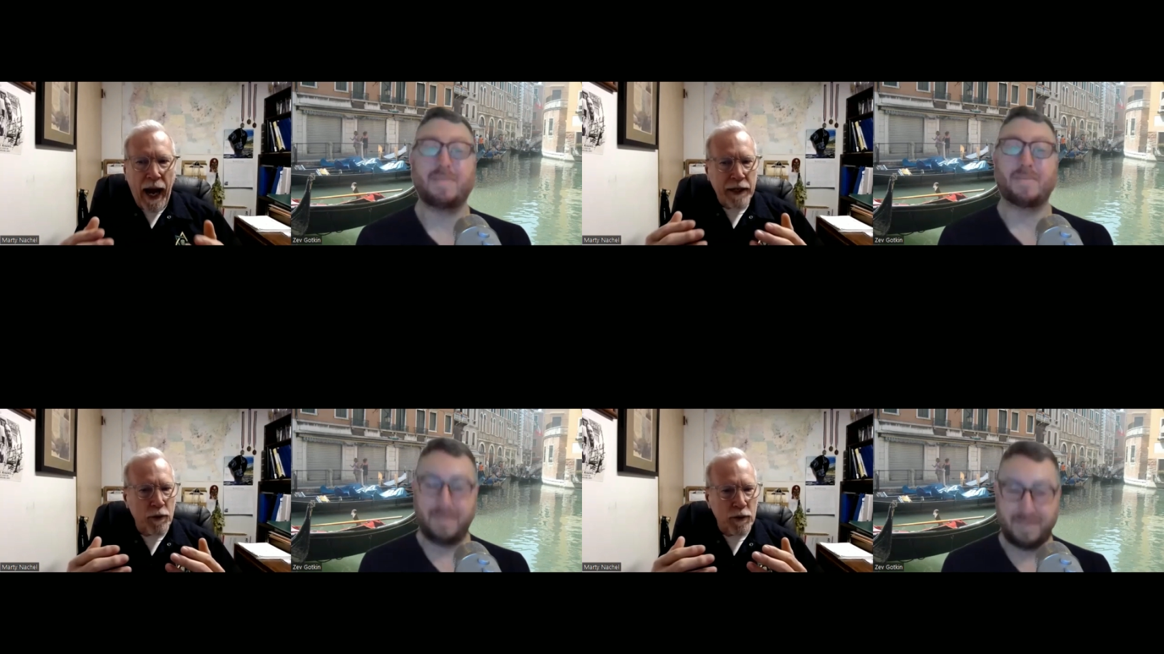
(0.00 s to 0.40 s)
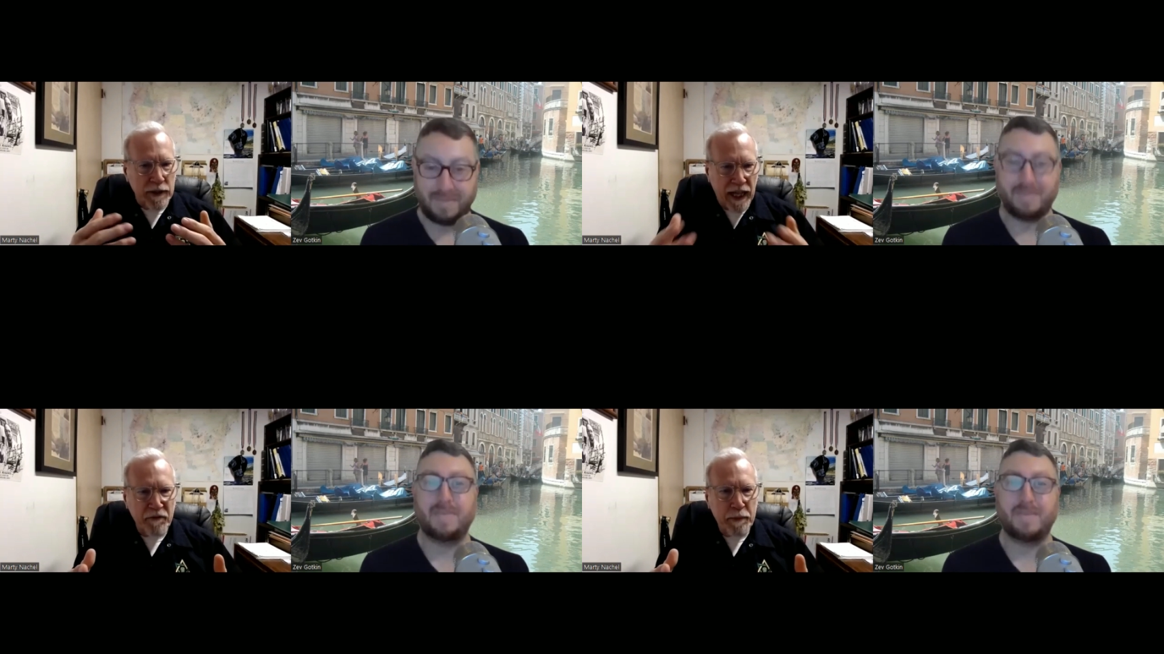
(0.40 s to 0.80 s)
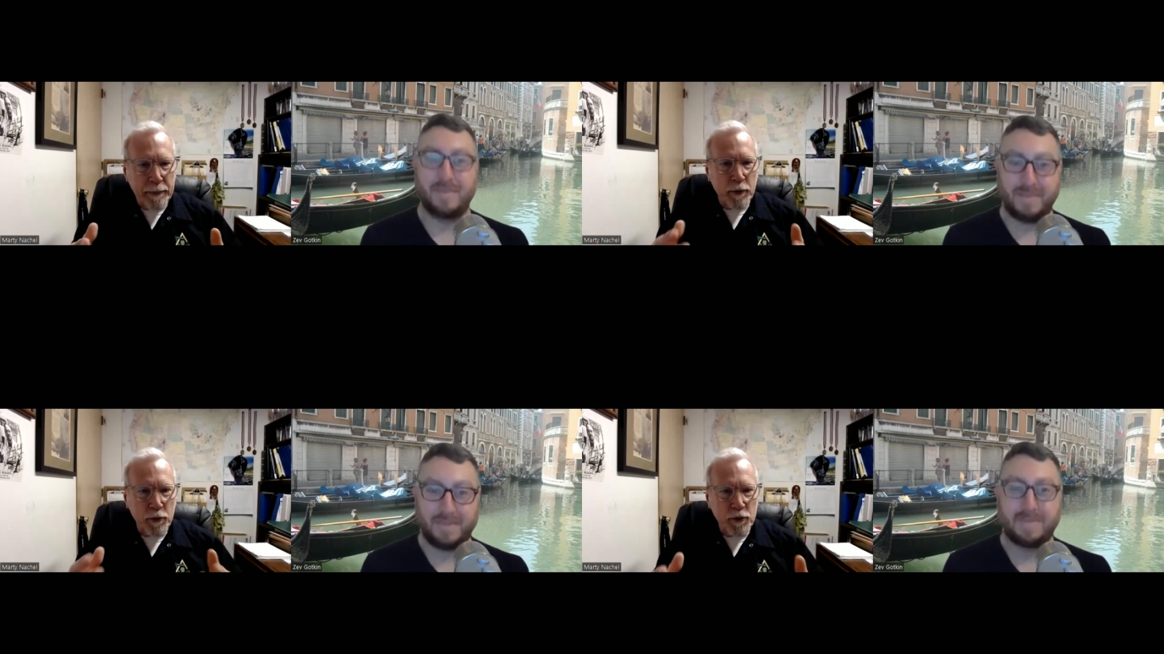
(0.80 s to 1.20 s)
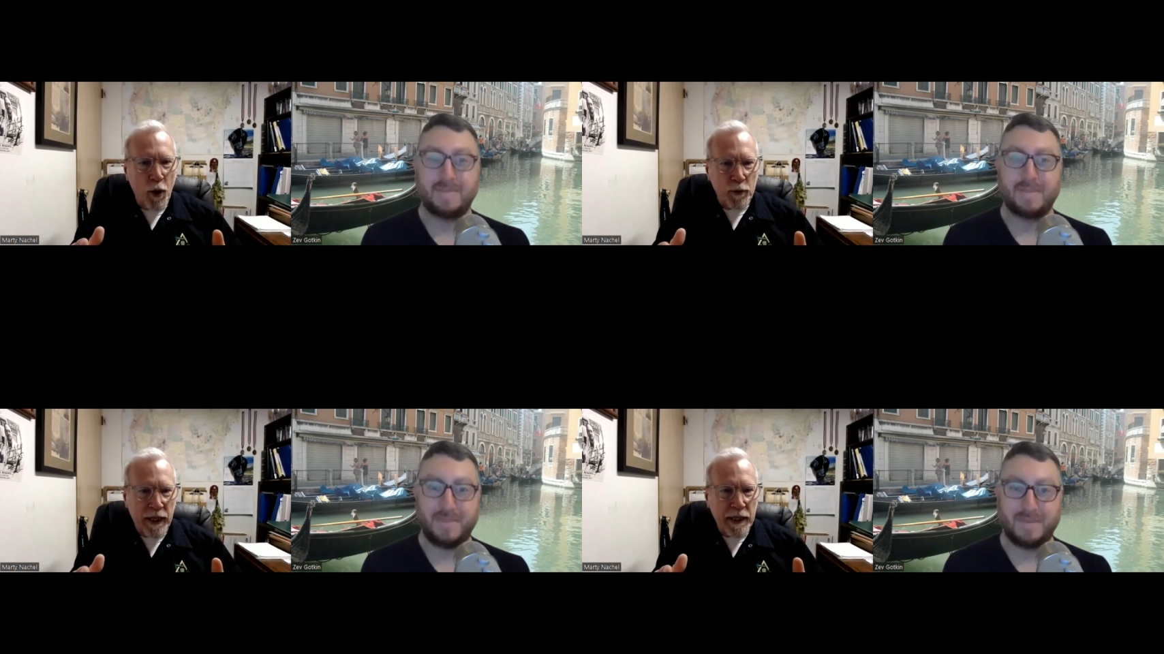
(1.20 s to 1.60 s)
Speaker 1: I know a lot of people who
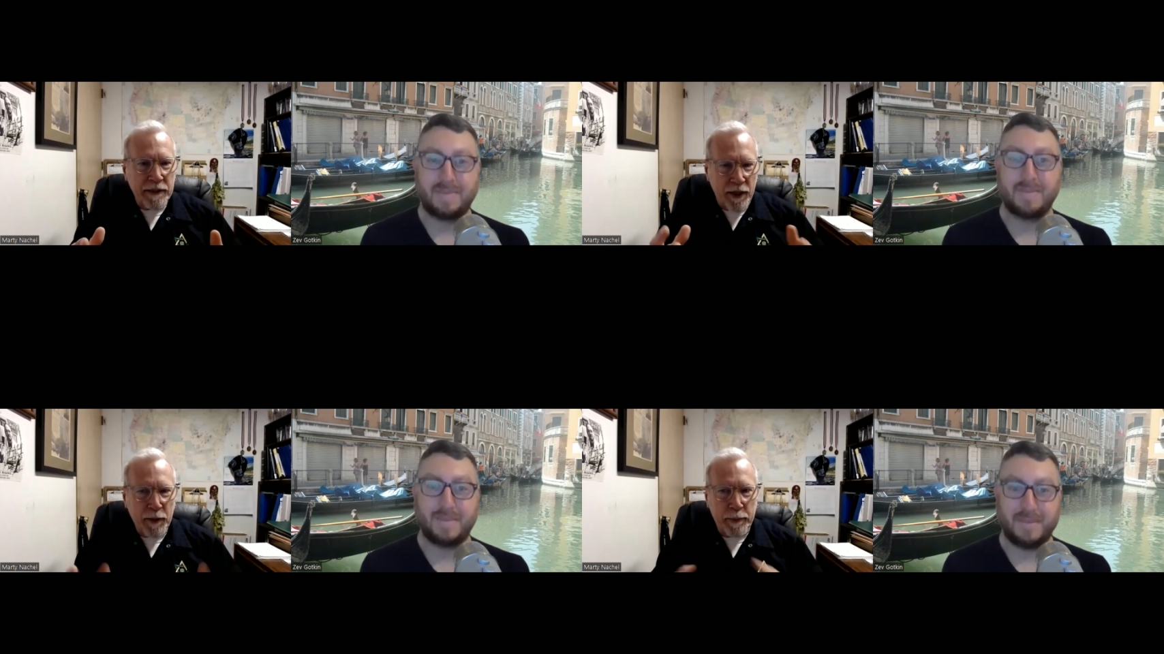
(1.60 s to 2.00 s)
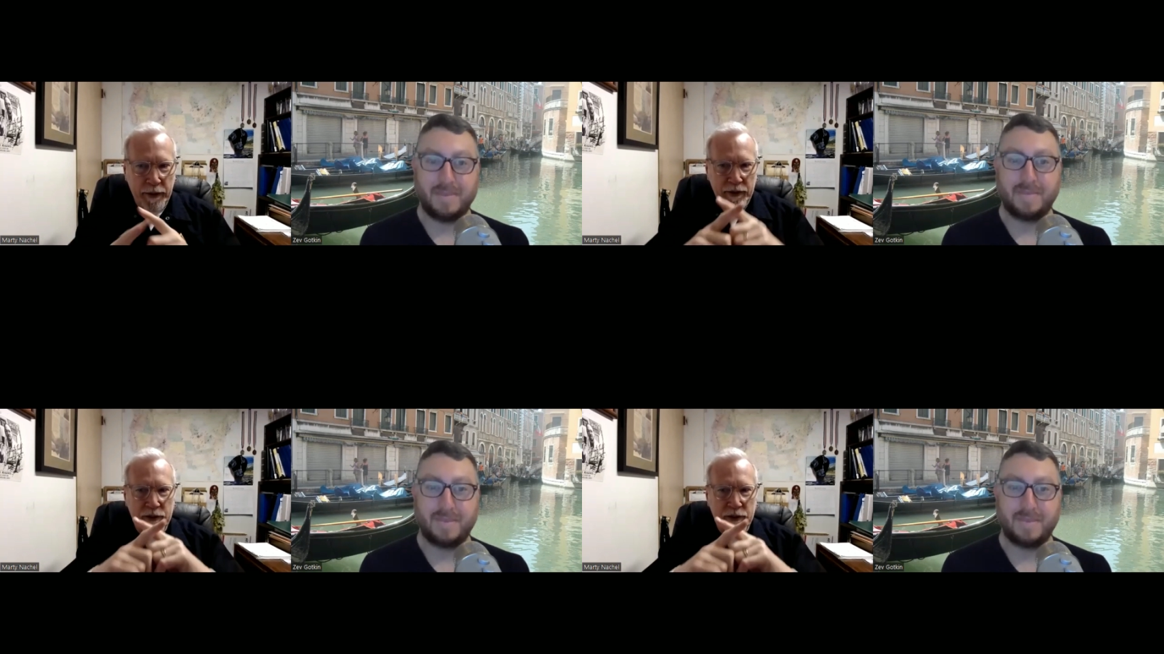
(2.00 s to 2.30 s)
don't like dark beer.